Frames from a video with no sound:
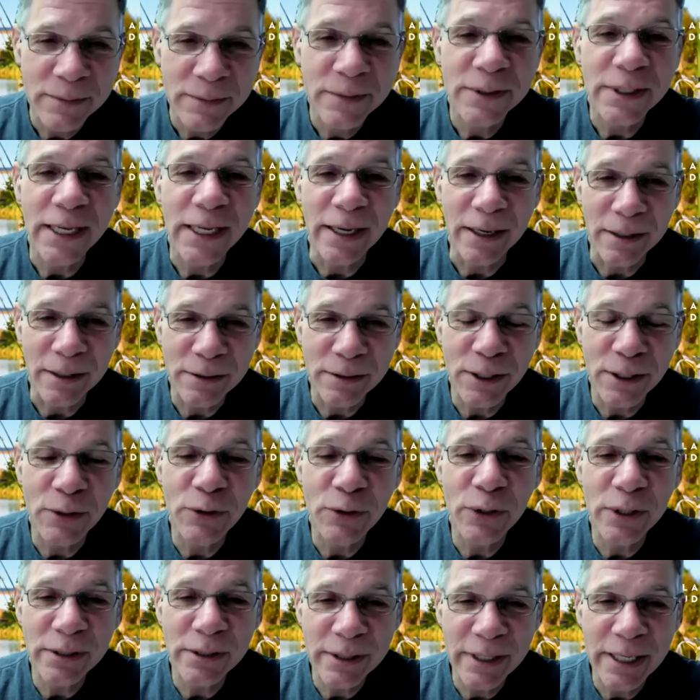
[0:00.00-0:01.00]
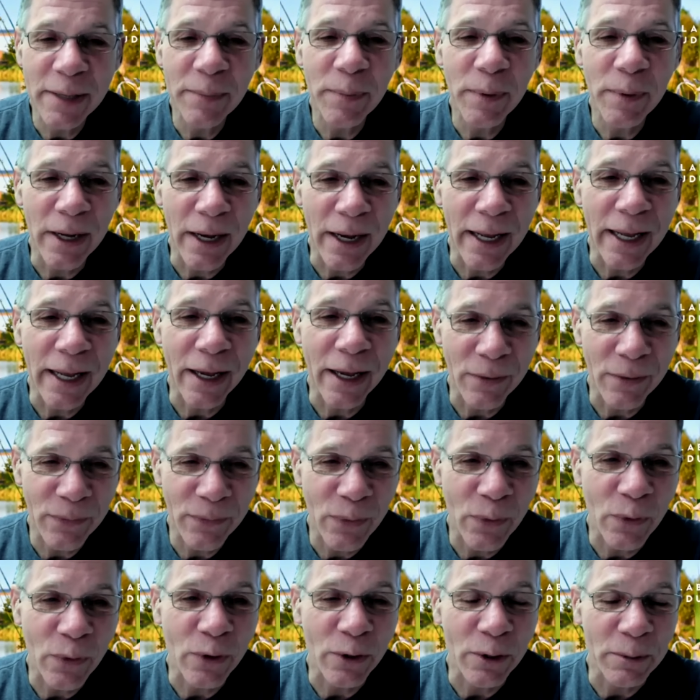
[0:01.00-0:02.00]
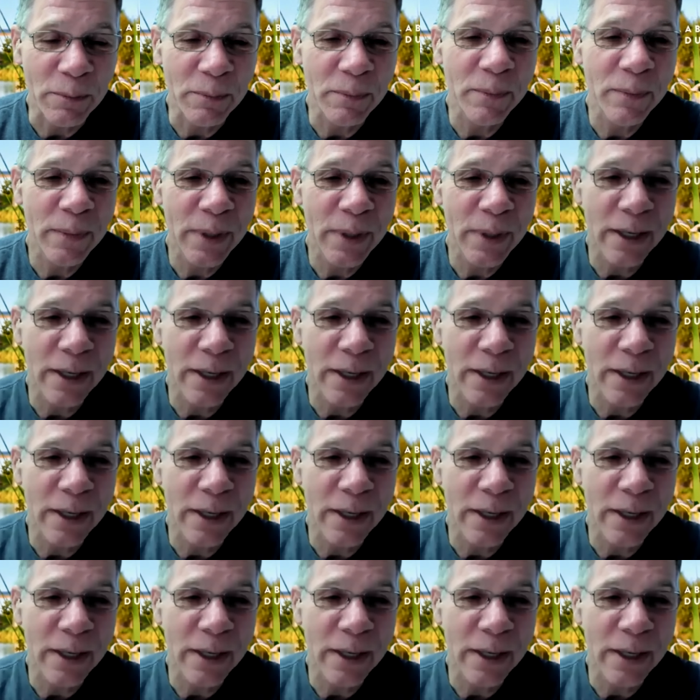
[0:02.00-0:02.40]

Yeah, so just keep an eye out for them.